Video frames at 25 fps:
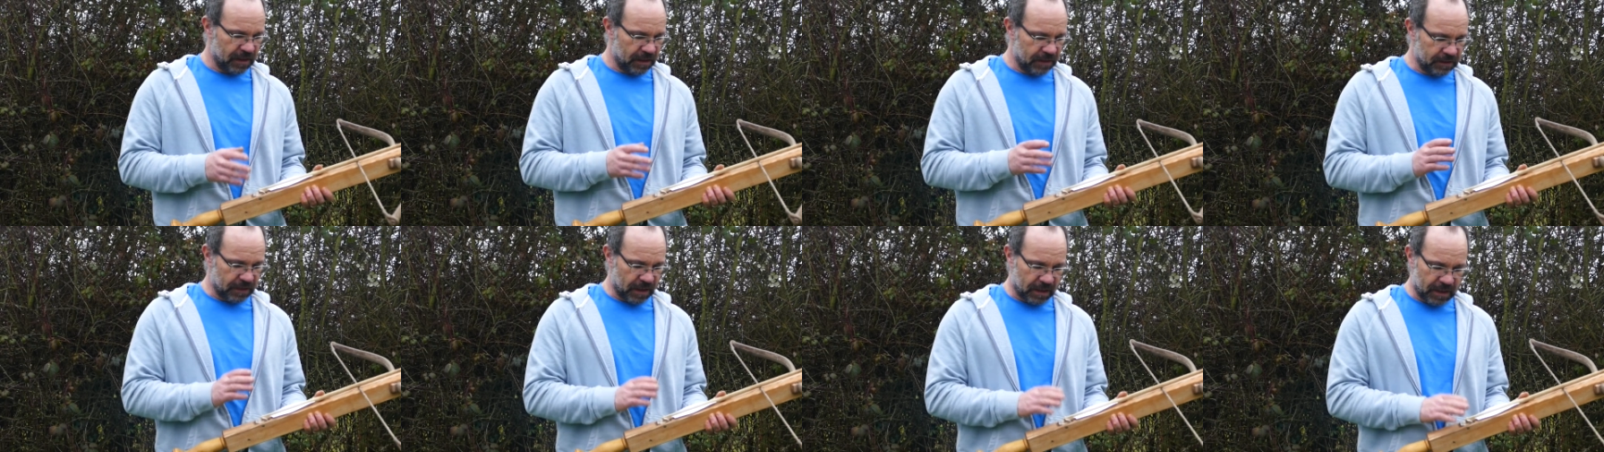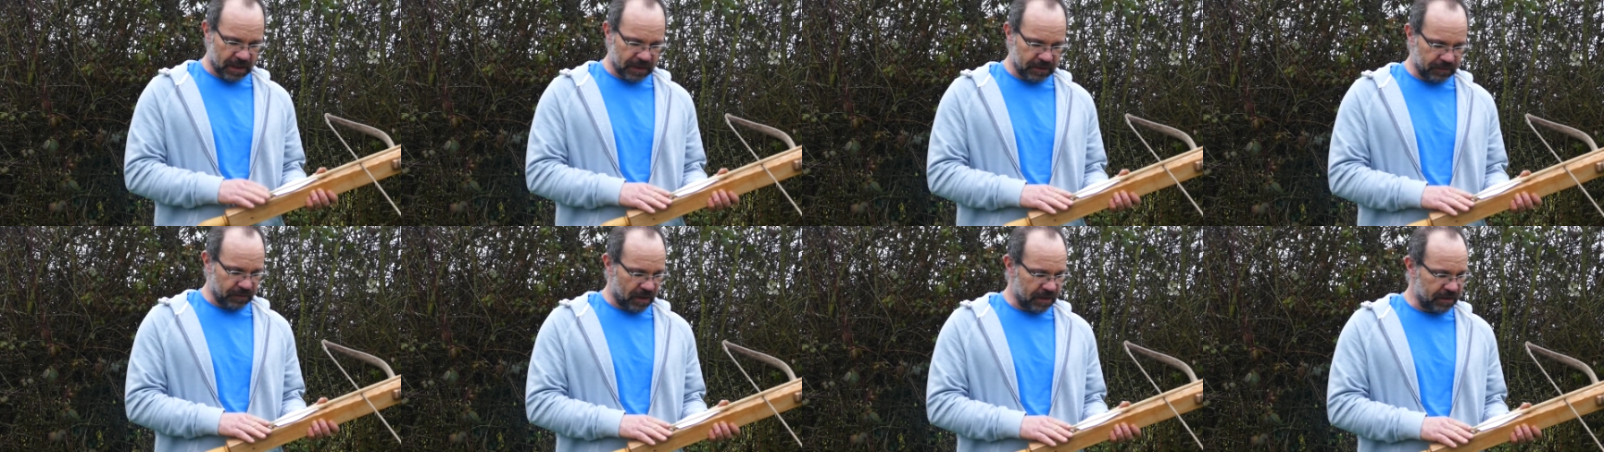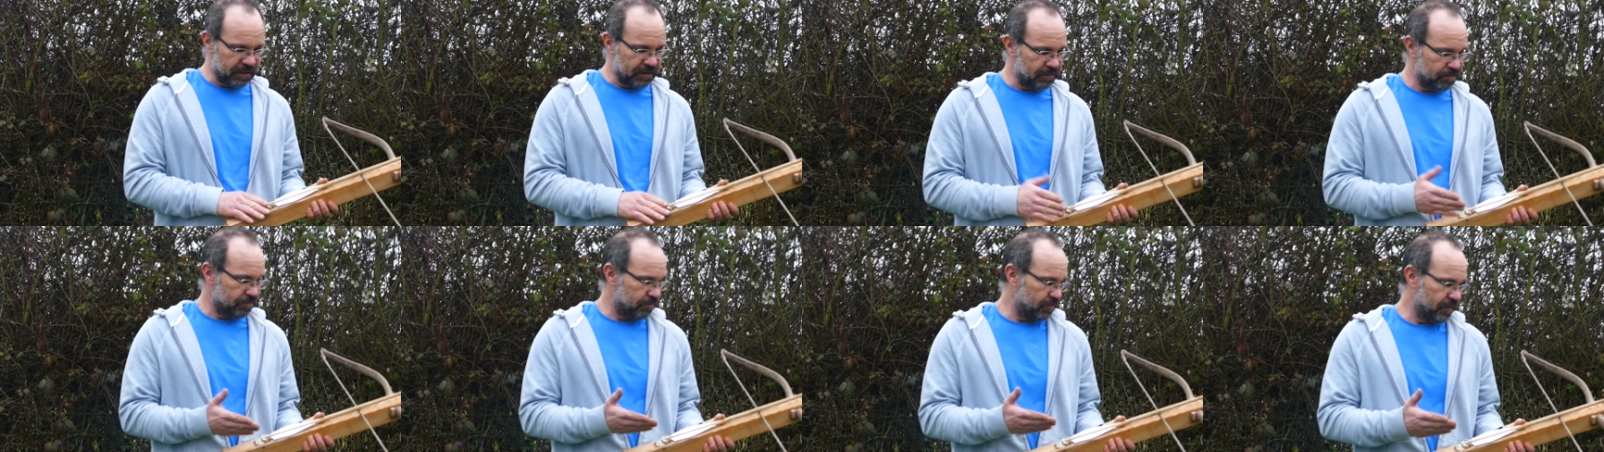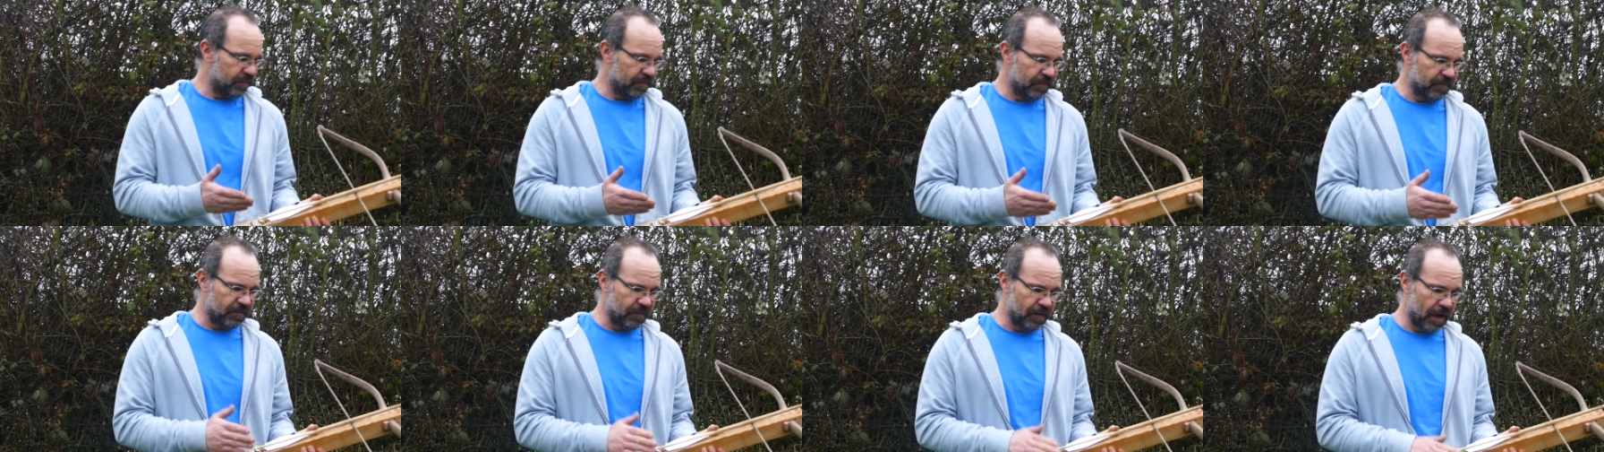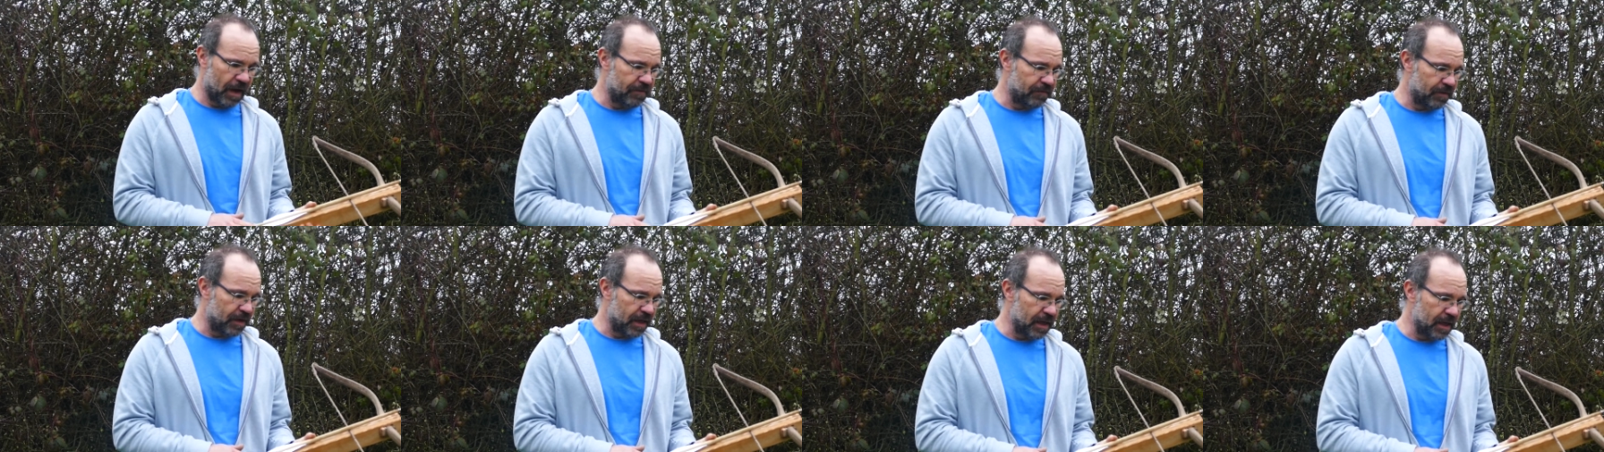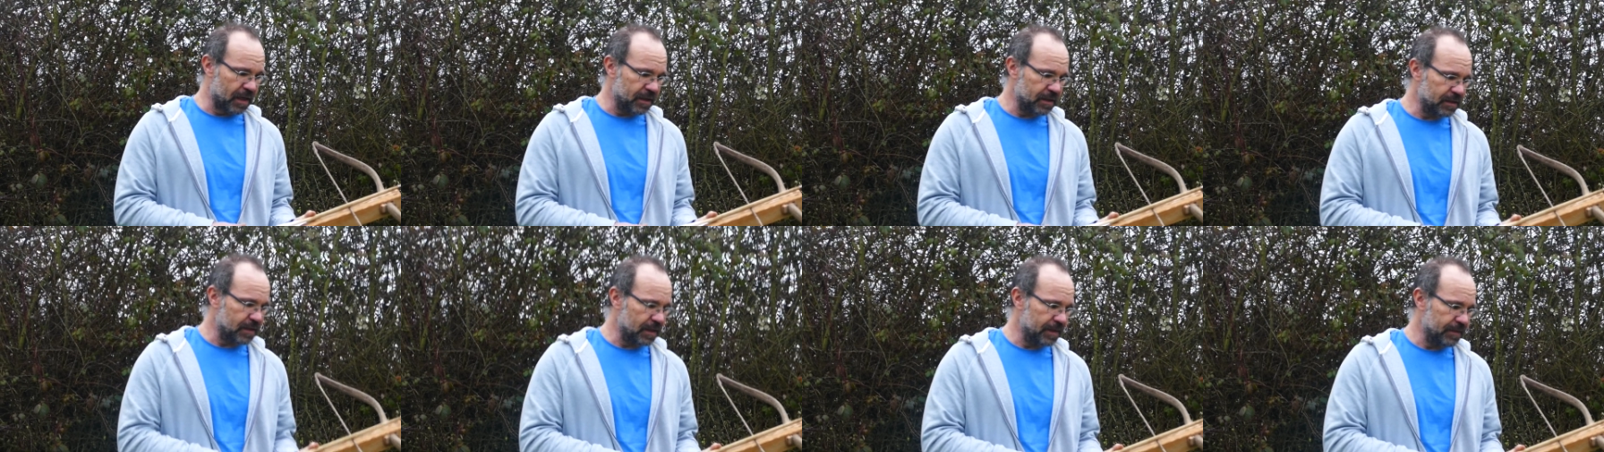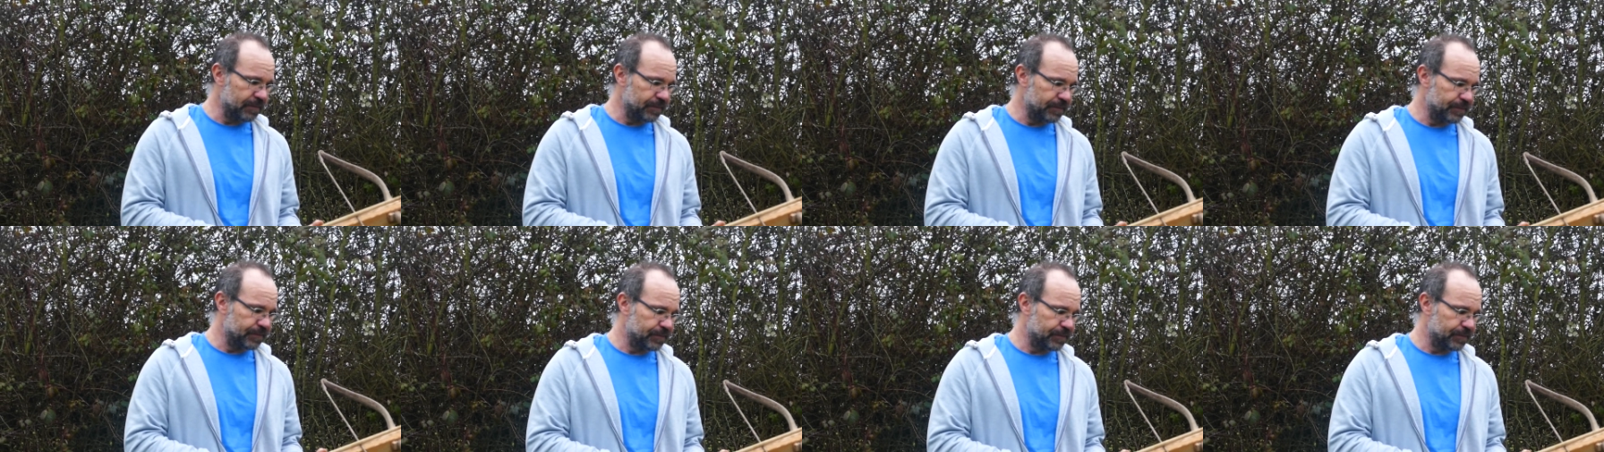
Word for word: So these ones fly very nicely.